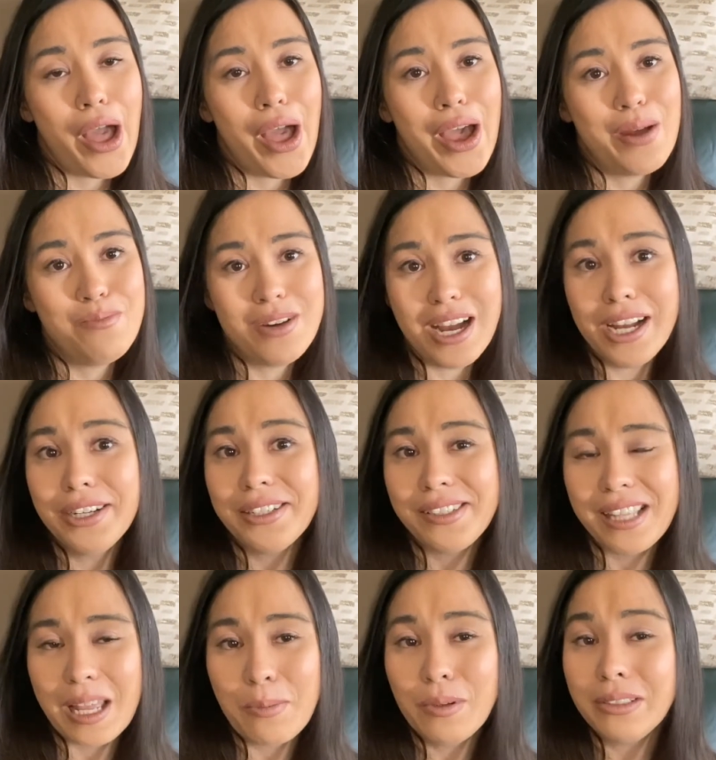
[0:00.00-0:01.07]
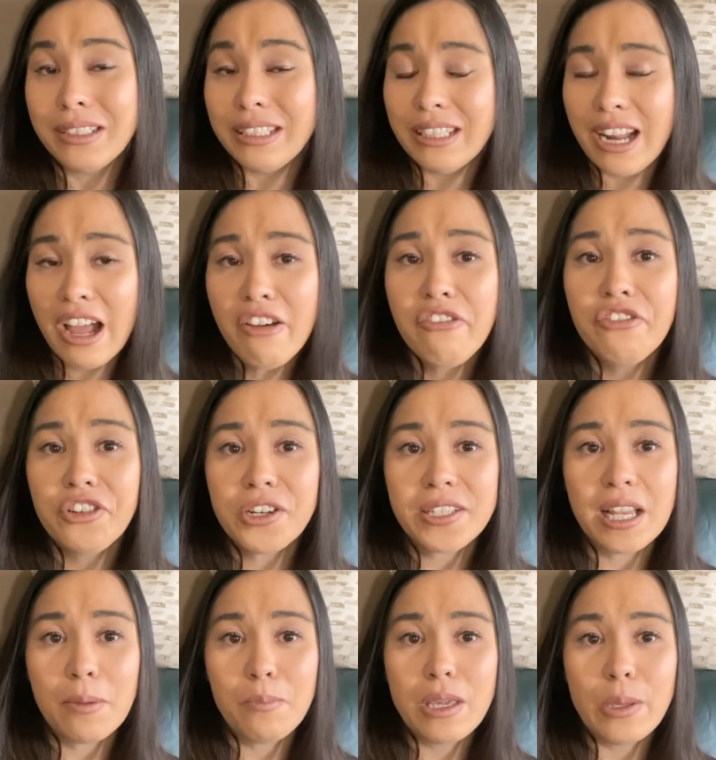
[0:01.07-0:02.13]
I'm not disabled enough for
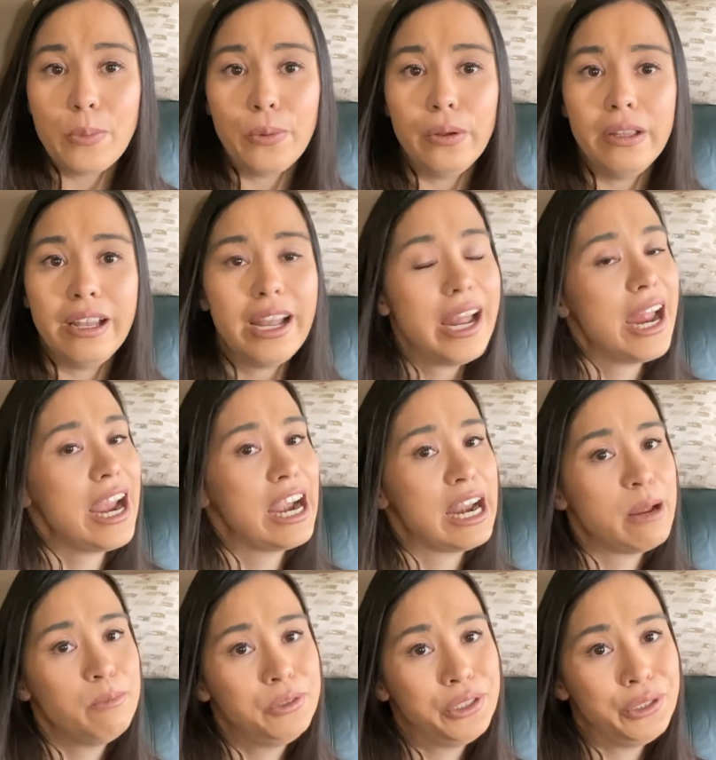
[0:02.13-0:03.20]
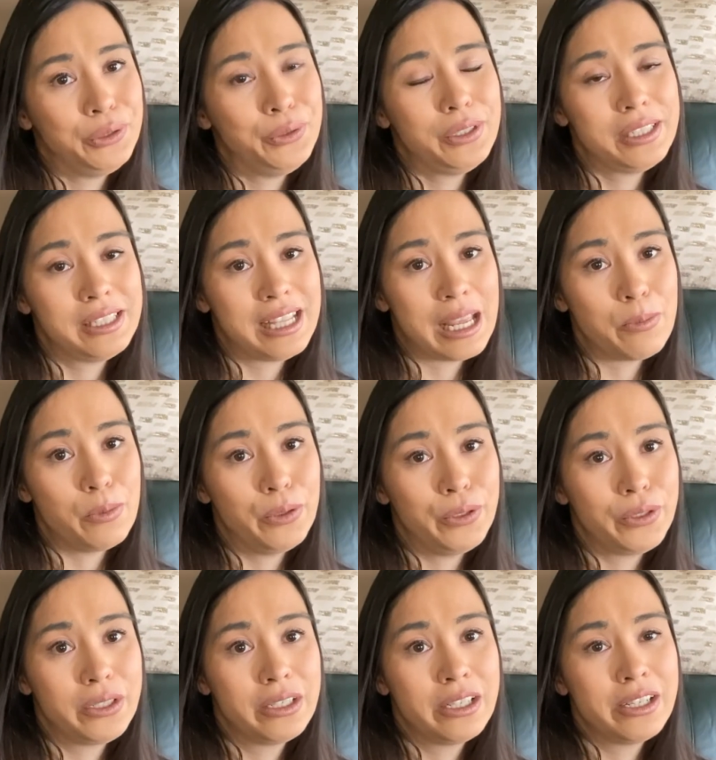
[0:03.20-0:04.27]
some people, and I'm too
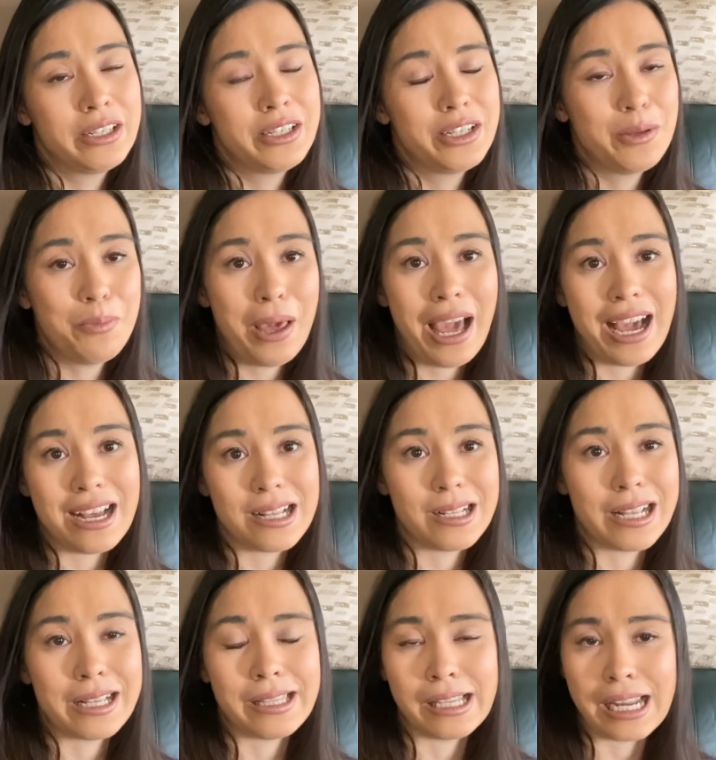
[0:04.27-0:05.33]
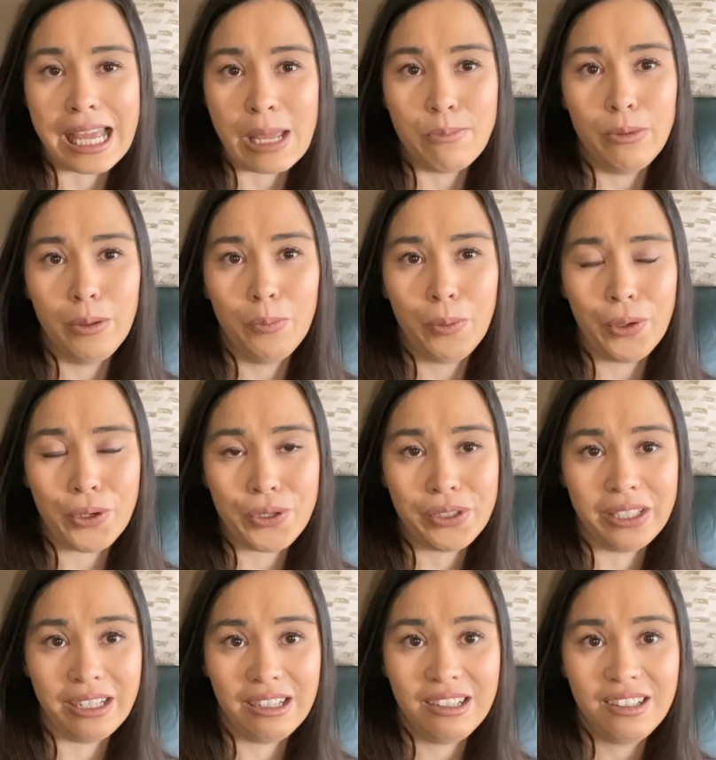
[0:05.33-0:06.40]
disabled to pass as an abled
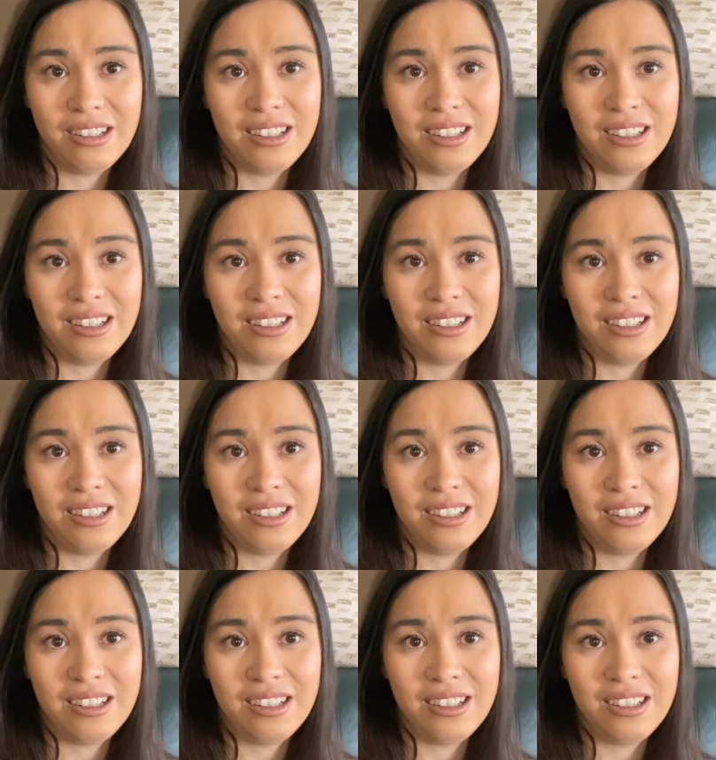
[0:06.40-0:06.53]
person.